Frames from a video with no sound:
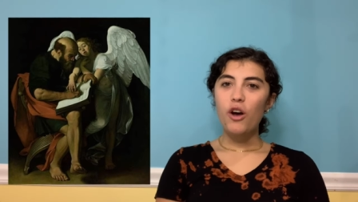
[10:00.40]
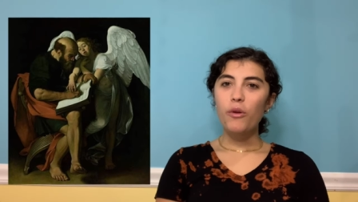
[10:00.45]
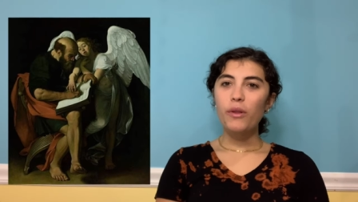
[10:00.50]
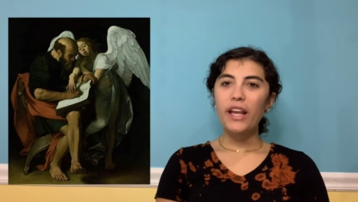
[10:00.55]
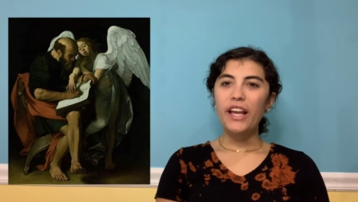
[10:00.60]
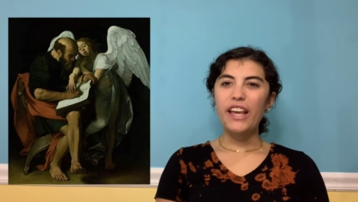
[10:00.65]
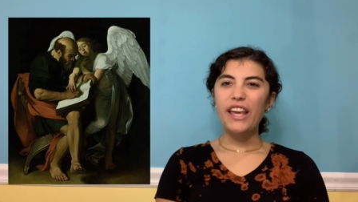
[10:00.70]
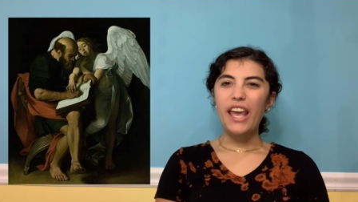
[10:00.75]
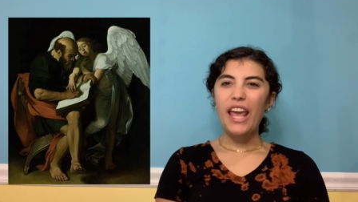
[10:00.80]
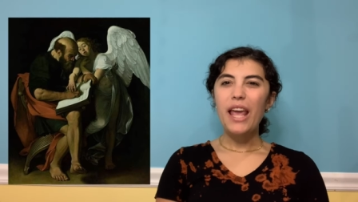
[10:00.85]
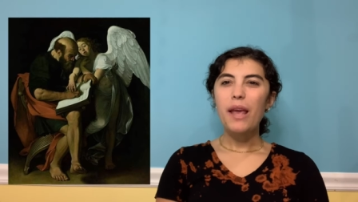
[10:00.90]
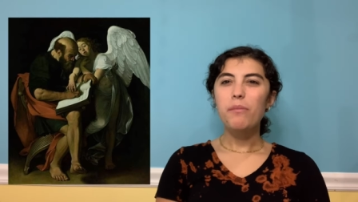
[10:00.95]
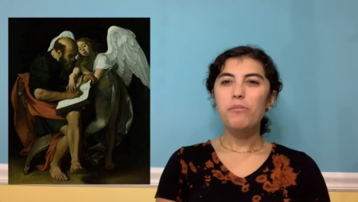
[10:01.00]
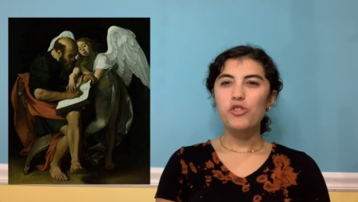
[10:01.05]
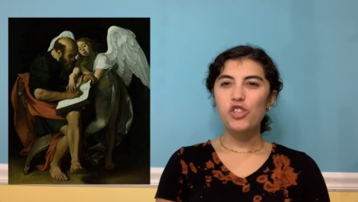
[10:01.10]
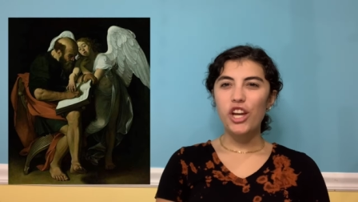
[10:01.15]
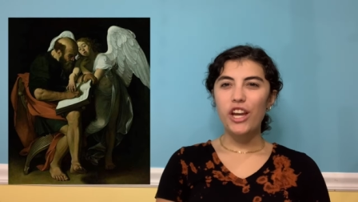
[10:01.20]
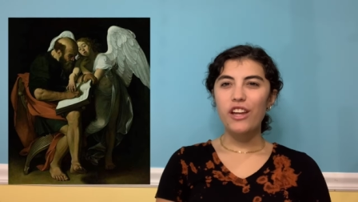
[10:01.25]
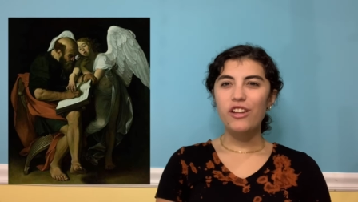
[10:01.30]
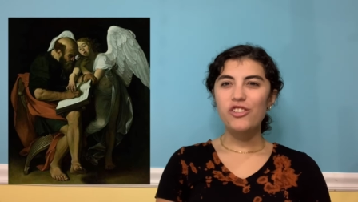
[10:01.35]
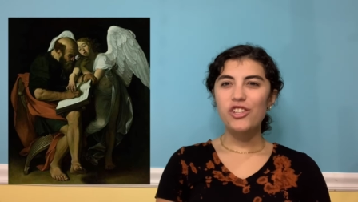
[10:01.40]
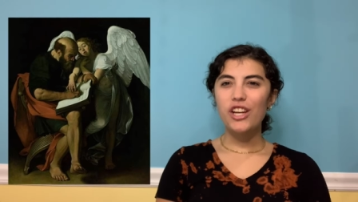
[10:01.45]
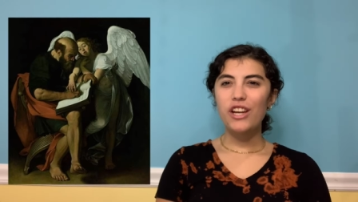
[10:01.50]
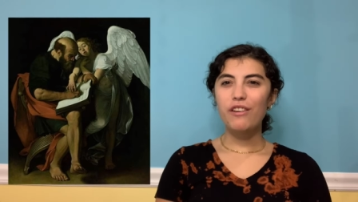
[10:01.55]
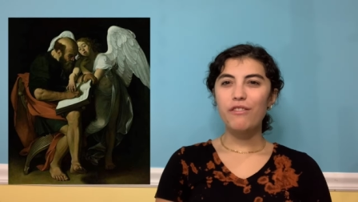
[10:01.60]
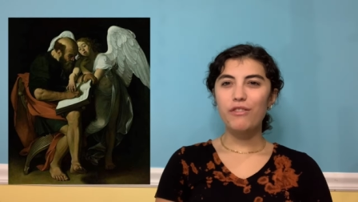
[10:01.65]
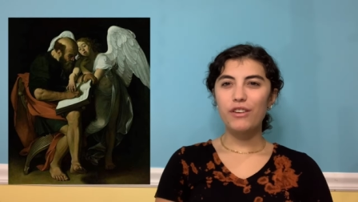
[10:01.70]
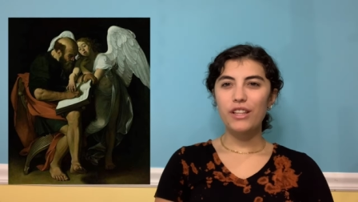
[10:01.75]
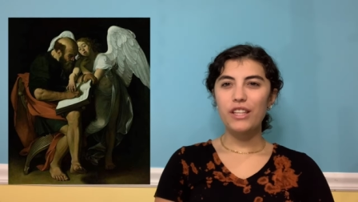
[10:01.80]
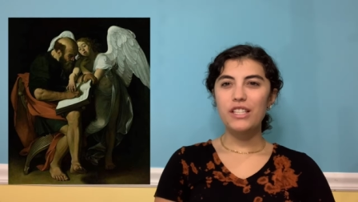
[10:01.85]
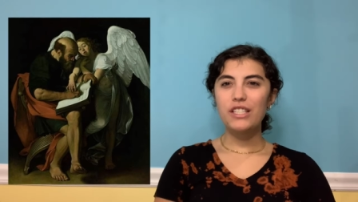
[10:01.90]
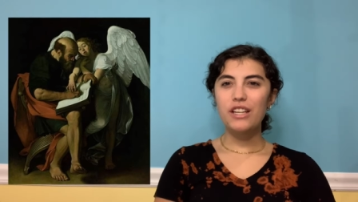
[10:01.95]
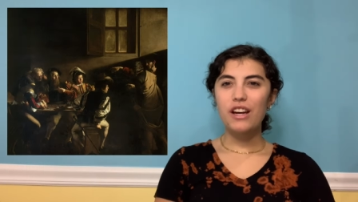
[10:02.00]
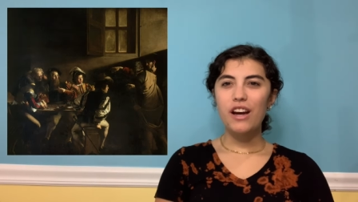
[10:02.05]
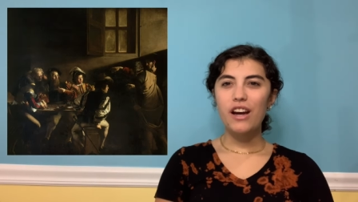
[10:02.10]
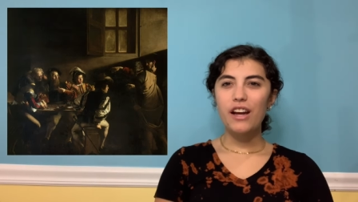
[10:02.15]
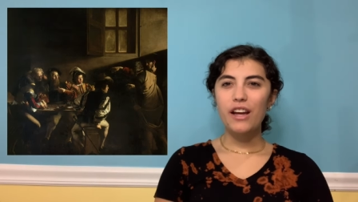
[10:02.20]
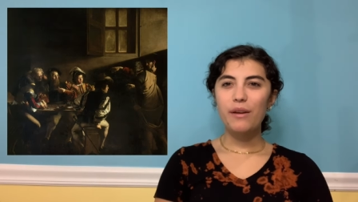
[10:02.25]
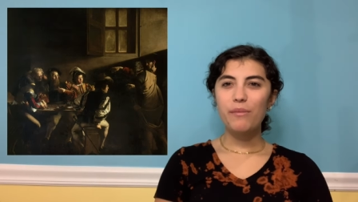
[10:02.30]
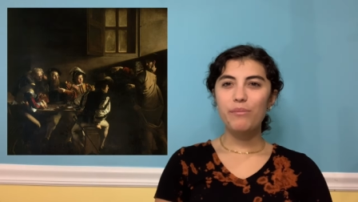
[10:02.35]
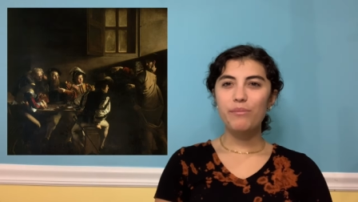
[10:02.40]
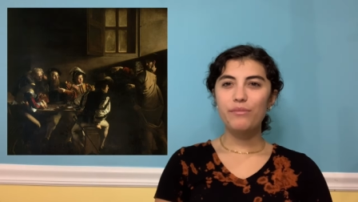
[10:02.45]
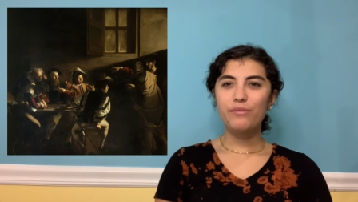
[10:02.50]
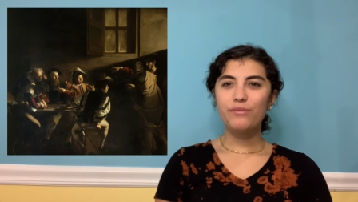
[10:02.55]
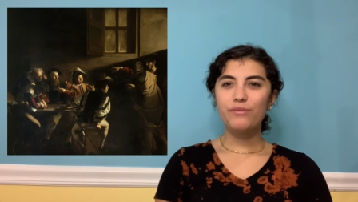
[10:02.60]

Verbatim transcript: like game changing for the time.